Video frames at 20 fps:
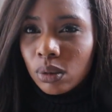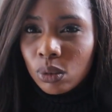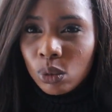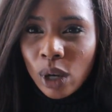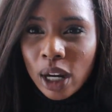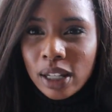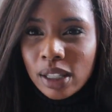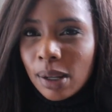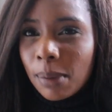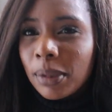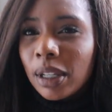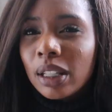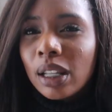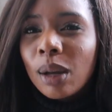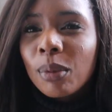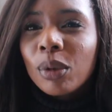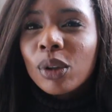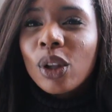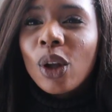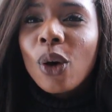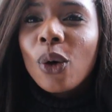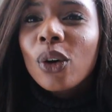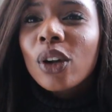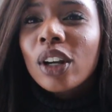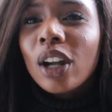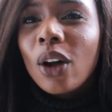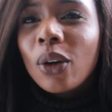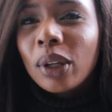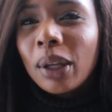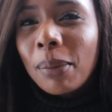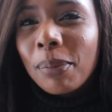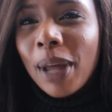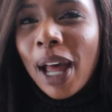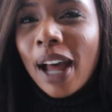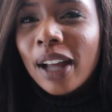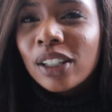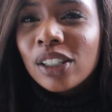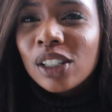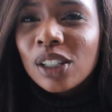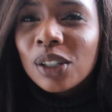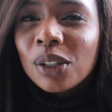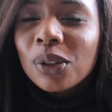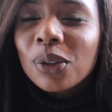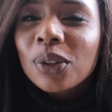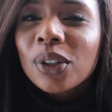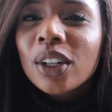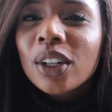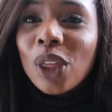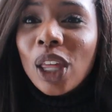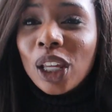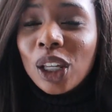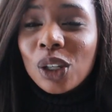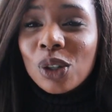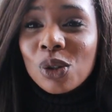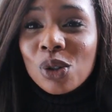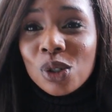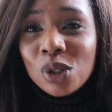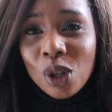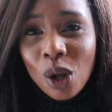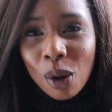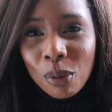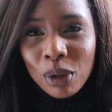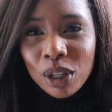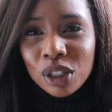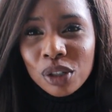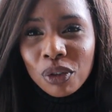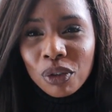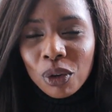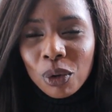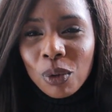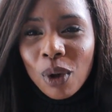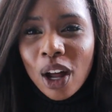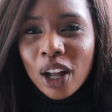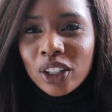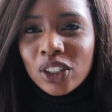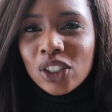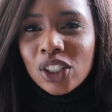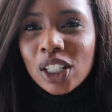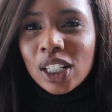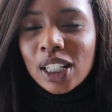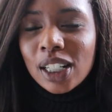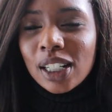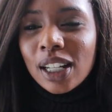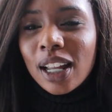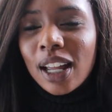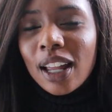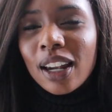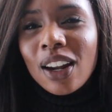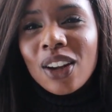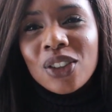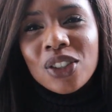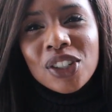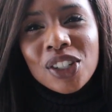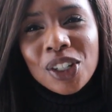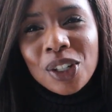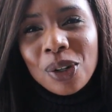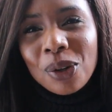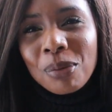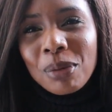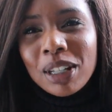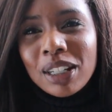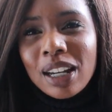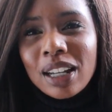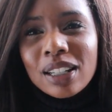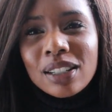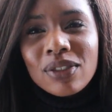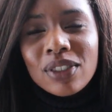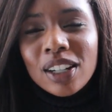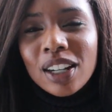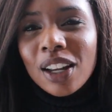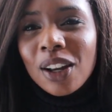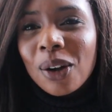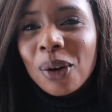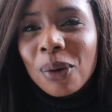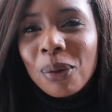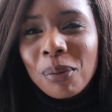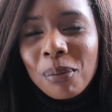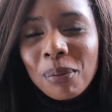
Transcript: write something down below and I'll get back to you. Thank you so much for watching, and I'll see you in my next video.